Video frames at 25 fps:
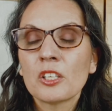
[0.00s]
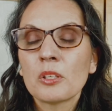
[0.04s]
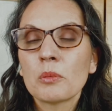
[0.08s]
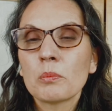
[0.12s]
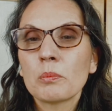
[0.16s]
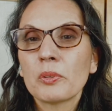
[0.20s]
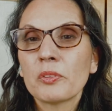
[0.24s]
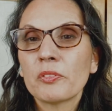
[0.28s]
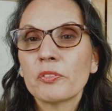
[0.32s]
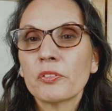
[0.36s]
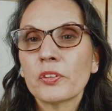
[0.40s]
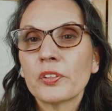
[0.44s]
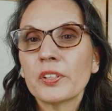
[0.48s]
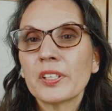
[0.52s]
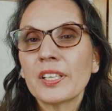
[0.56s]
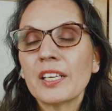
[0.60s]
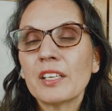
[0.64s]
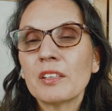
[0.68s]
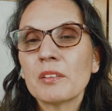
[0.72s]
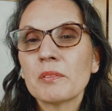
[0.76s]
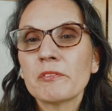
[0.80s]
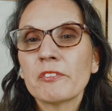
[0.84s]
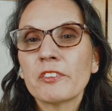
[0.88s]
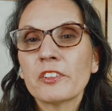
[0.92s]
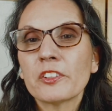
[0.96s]
But for
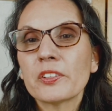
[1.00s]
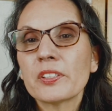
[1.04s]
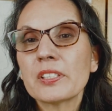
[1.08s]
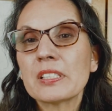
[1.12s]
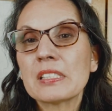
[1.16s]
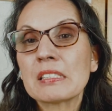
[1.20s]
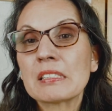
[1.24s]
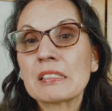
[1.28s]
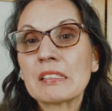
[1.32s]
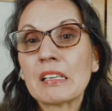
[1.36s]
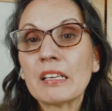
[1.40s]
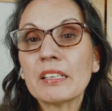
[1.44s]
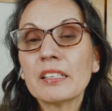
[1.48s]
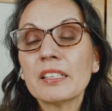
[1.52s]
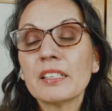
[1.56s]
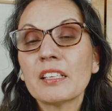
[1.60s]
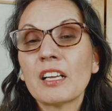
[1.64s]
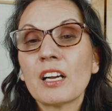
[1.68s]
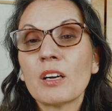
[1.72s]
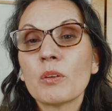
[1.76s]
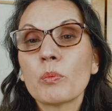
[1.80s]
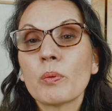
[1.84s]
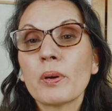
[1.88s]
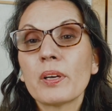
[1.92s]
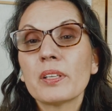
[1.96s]
now, I'm very excited
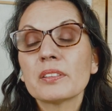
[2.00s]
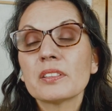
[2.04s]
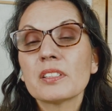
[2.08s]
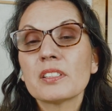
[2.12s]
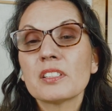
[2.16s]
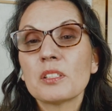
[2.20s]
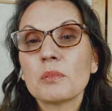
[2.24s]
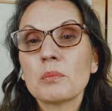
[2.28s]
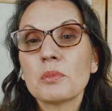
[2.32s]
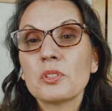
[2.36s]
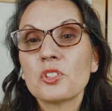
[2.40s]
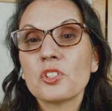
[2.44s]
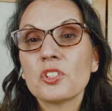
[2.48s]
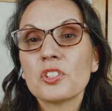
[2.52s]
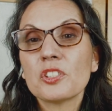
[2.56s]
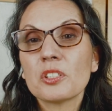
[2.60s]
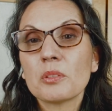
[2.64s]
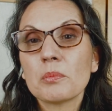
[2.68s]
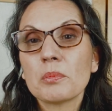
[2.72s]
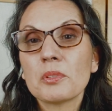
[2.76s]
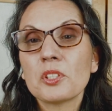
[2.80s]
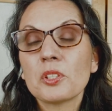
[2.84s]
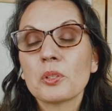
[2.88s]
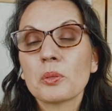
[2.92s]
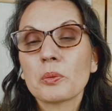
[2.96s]
how well the CBG
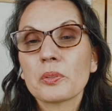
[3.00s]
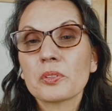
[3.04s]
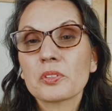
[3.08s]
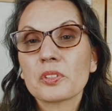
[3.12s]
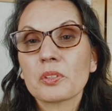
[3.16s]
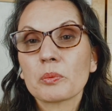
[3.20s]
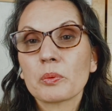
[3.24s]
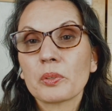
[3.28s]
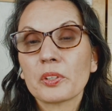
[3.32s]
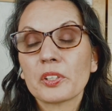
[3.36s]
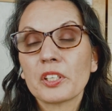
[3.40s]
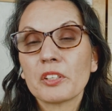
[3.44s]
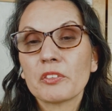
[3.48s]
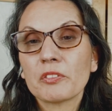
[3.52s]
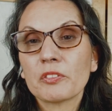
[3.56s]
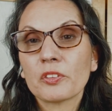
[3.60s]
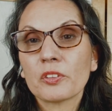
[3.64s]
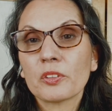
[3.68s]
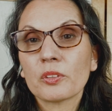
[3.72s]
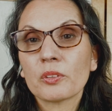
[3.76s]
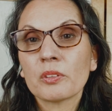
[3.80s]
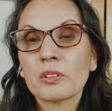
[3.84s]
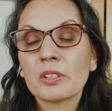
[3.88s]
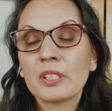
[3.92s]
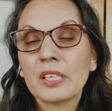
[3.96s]
CBD oils are working
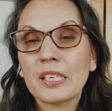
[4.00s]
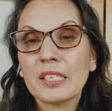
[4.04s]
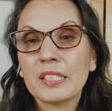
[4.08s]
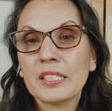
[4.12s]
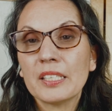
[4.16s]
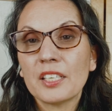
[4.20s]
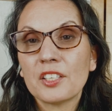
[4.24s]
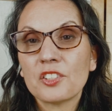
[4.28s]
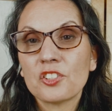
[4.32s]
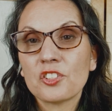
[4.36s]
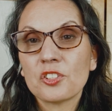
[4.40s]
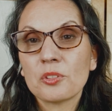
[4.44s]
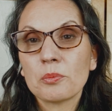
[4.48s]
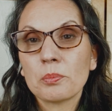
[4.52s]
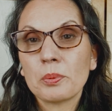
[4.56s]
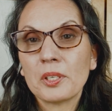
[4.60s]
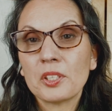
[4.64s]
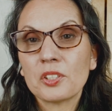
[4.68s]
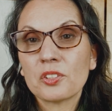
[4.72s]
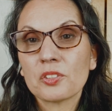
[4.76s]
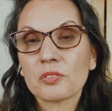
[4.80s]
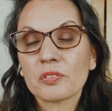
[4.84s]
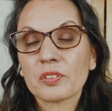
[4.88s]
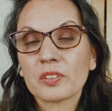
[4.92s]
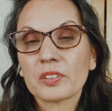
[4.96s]
for ADHD
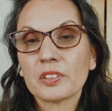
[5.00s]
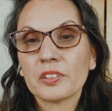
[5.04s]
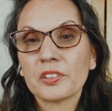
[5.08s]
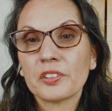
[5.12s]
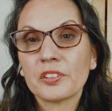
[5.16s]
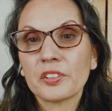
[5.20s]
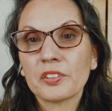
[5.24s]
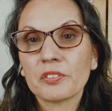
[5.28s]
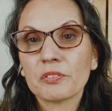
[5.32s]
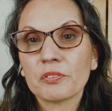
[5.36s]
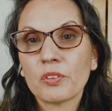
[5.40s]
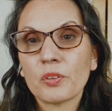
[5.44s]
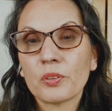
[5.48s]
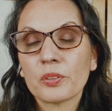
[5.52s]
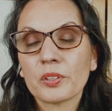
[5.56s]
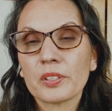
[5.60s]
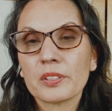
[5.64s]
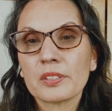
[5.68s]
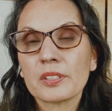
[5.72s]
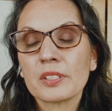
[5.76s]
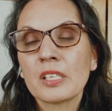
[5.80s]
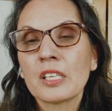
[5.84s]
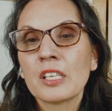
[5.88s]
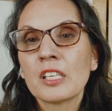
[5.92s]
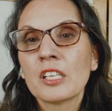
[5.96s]
patients with clarity and
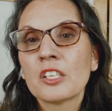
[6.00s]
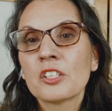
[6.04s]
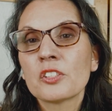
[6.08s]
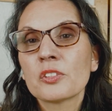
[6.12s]
focus.